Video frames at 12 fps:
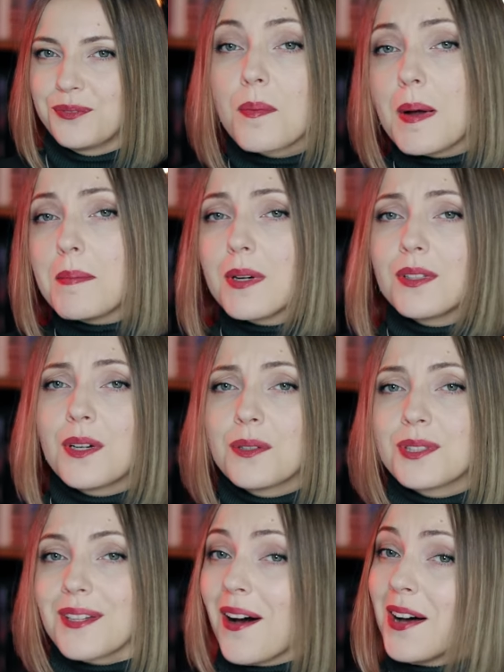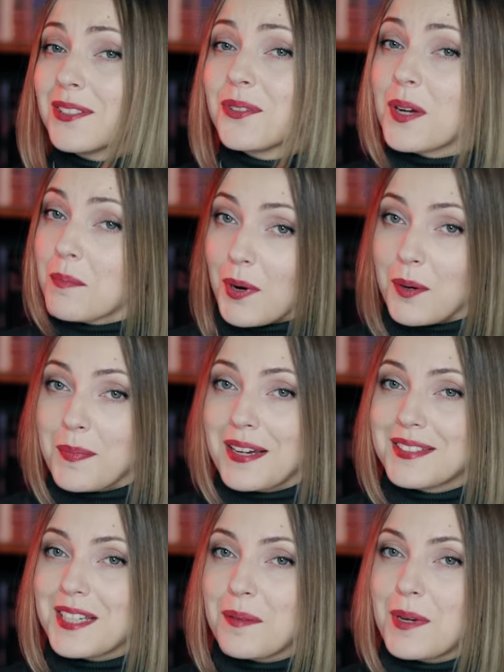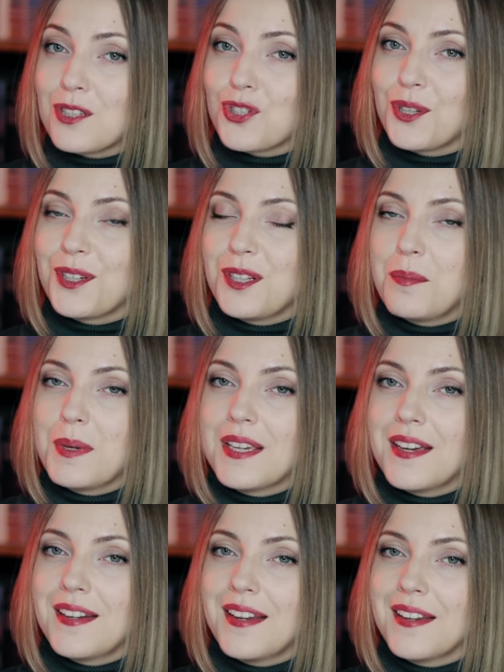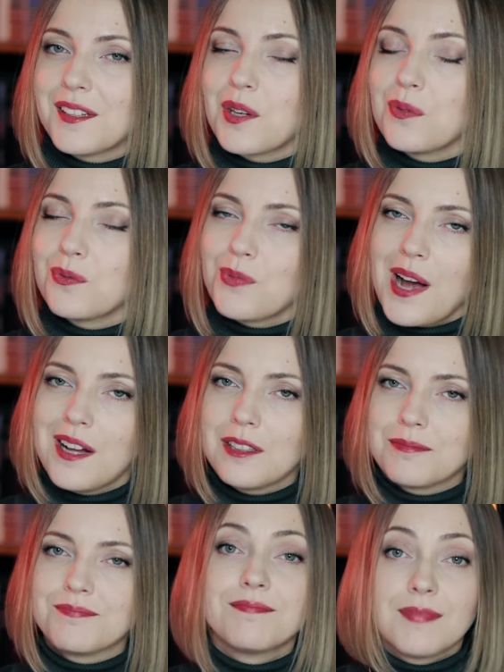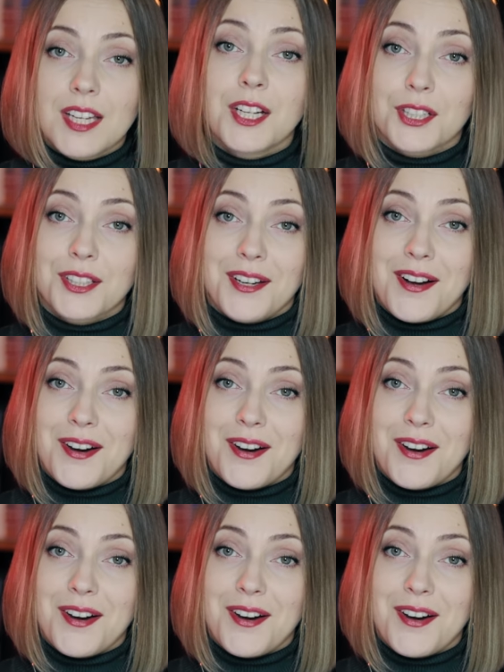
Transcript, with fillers: Remember those hungry mermaids I mentioned in the beginning? Well, here they